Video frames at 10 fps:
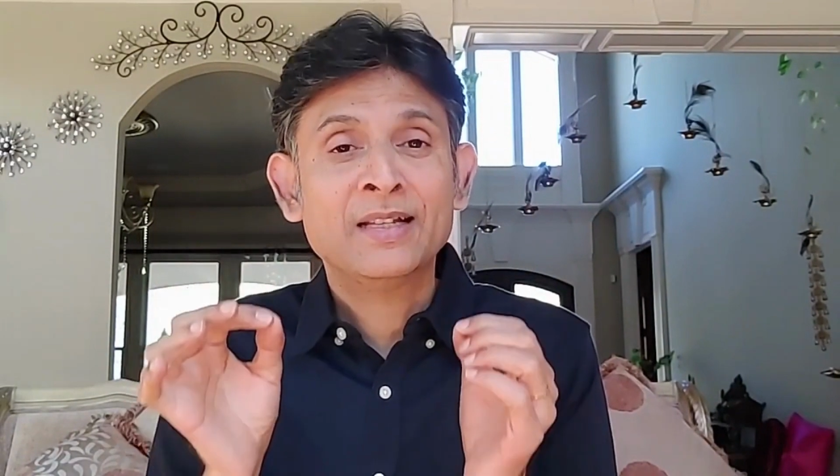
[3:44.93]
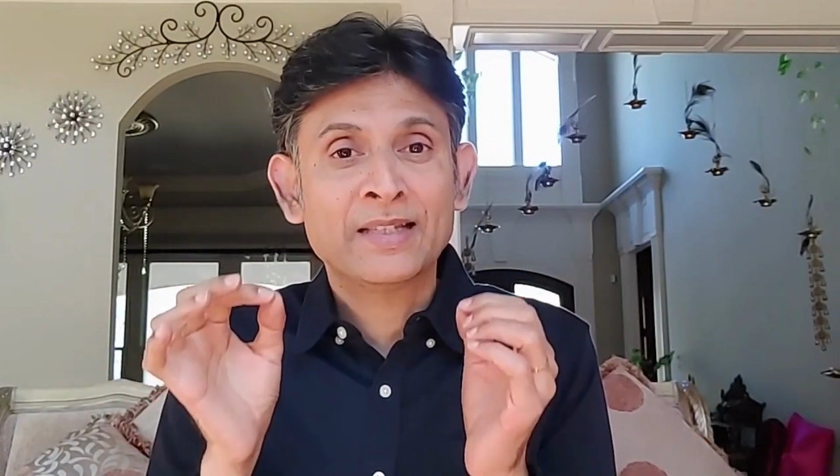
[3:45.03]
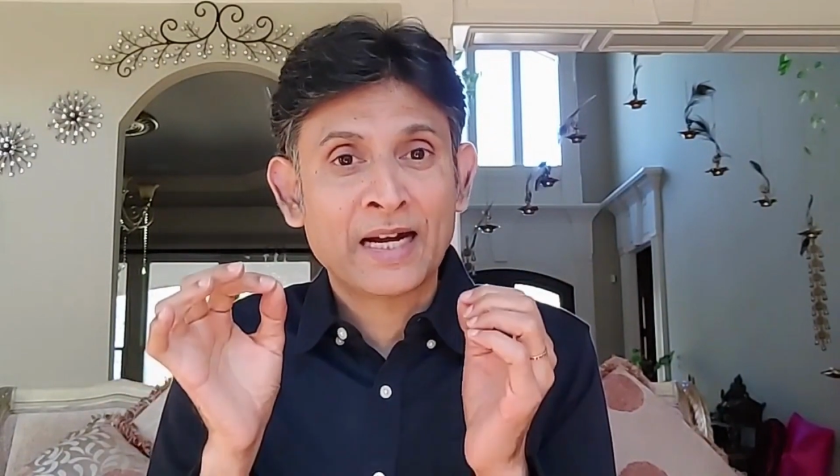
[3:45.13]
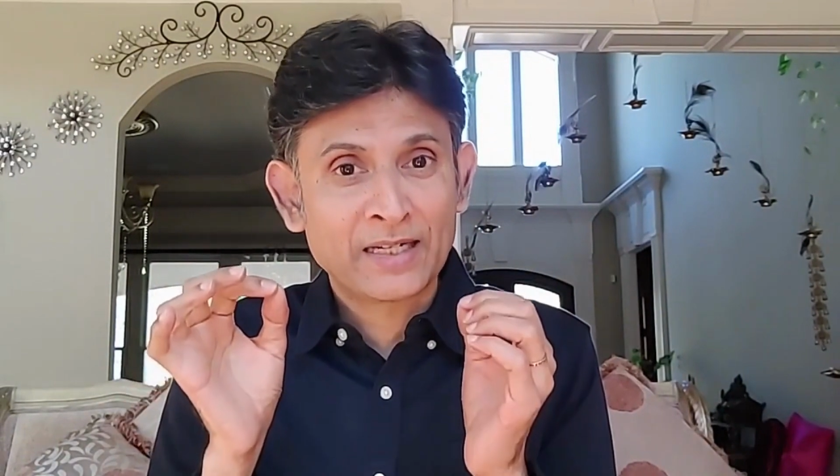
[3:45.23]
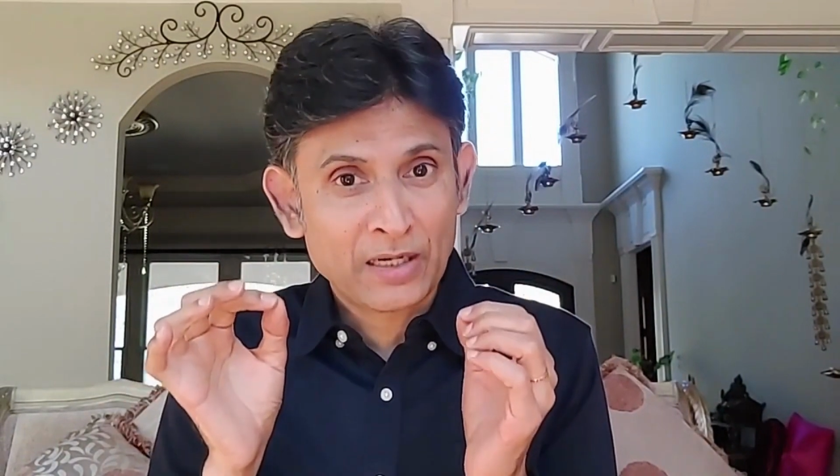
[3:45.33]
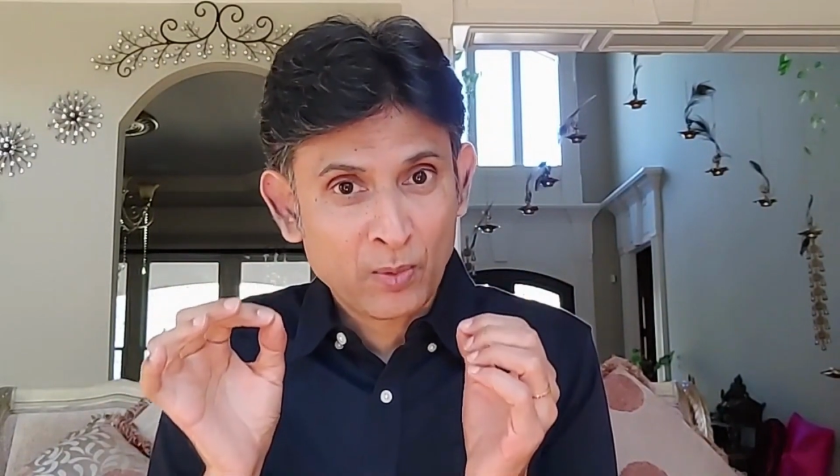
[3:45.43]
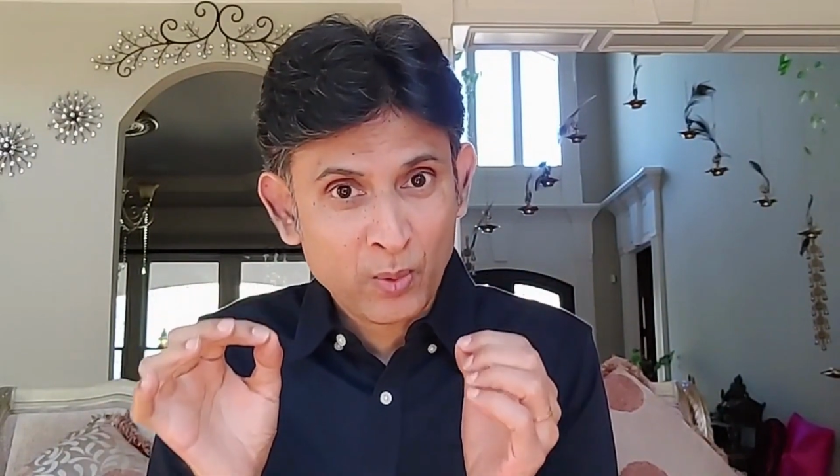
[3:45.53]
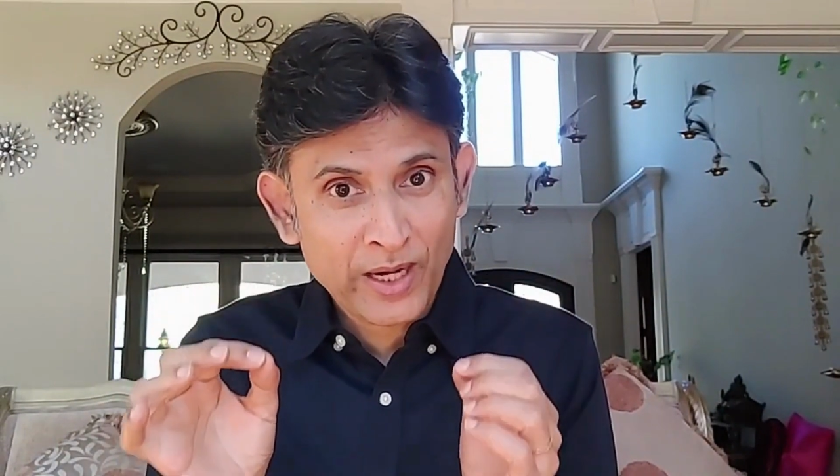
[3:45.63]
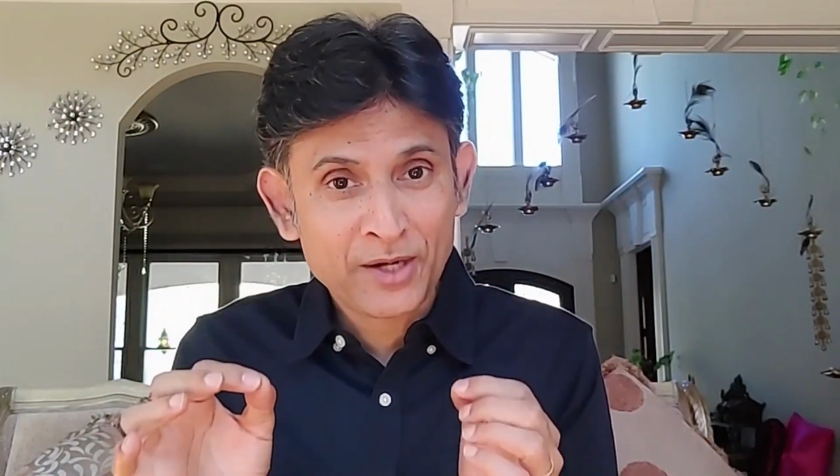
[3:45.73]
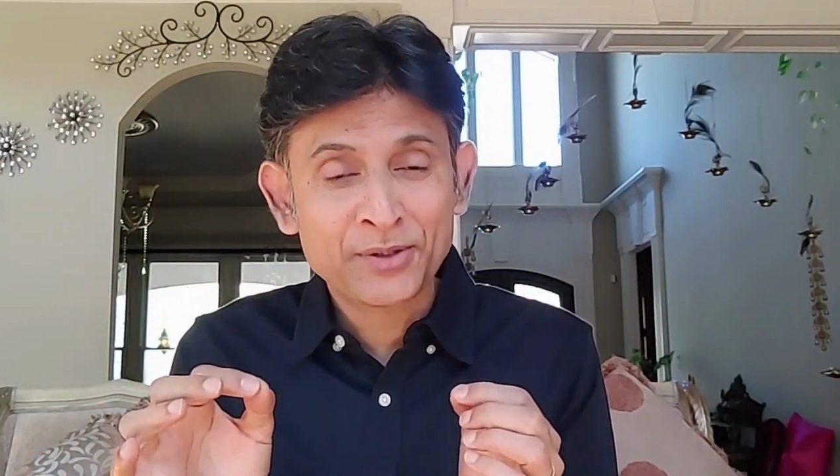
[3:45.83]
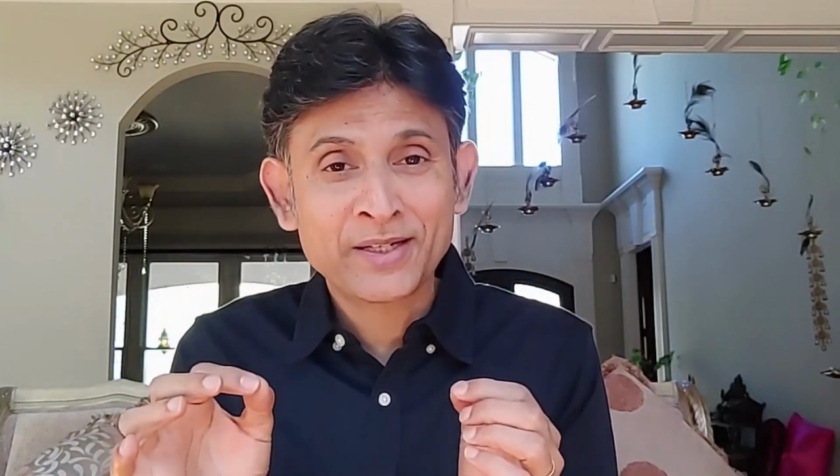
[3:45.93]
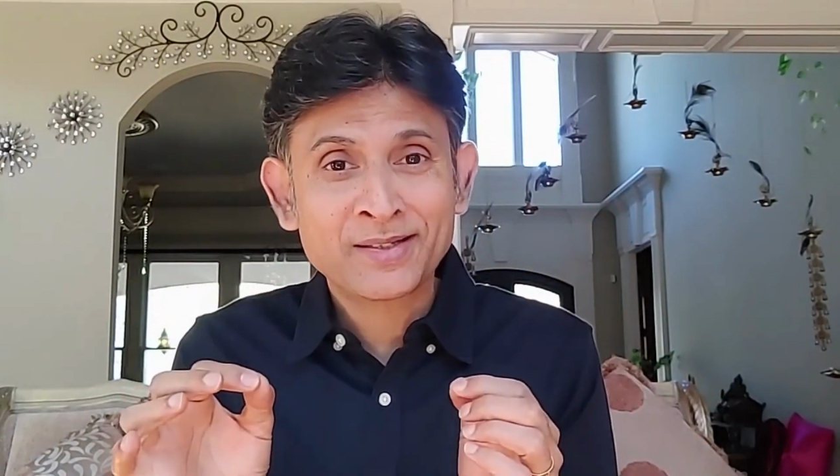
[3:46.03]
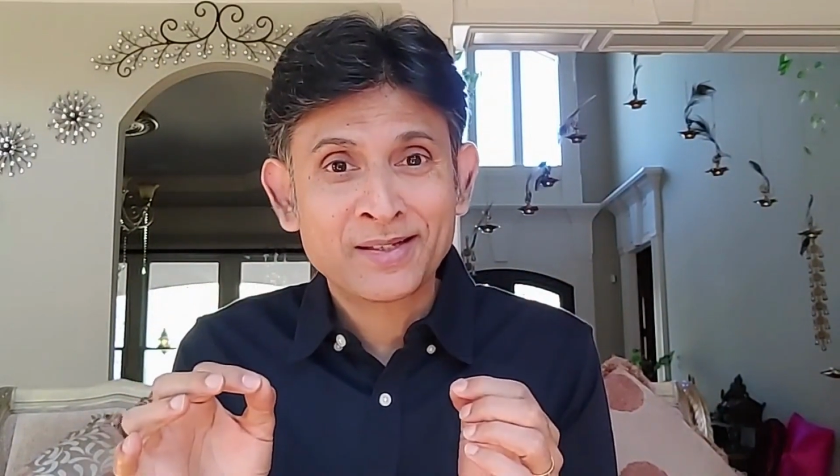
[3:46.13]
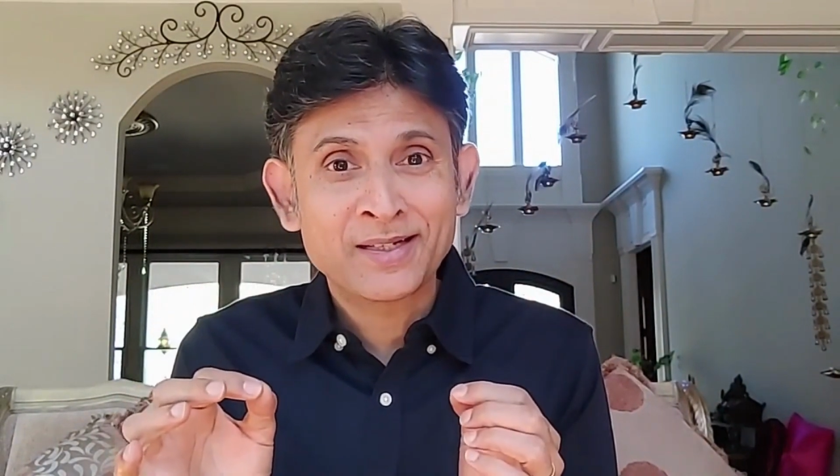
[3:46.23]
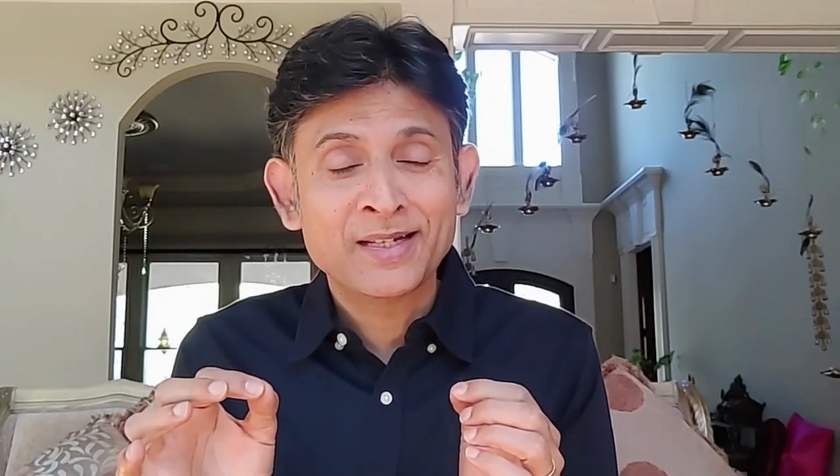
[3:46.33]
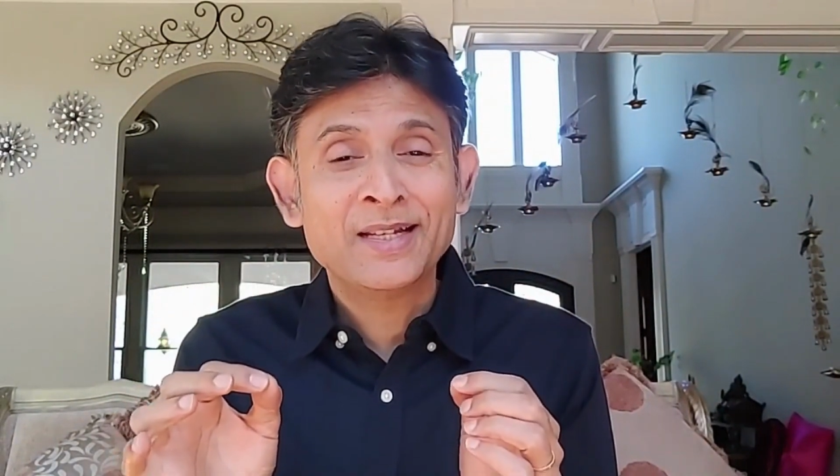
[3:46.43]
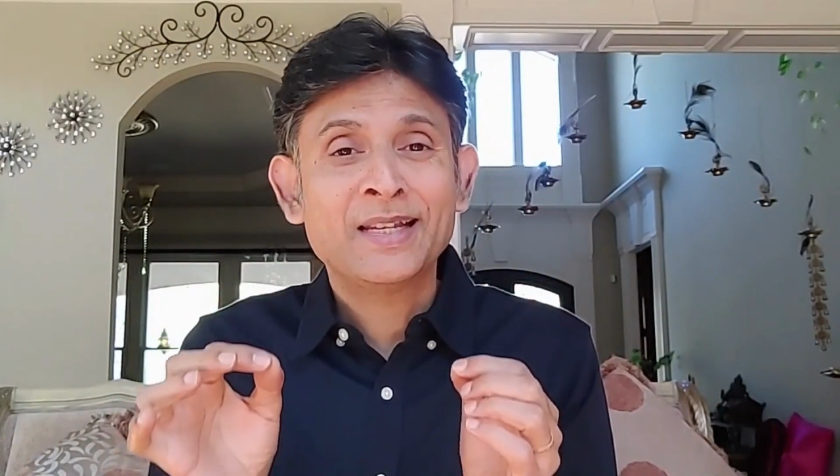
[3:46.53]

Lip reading: that awareness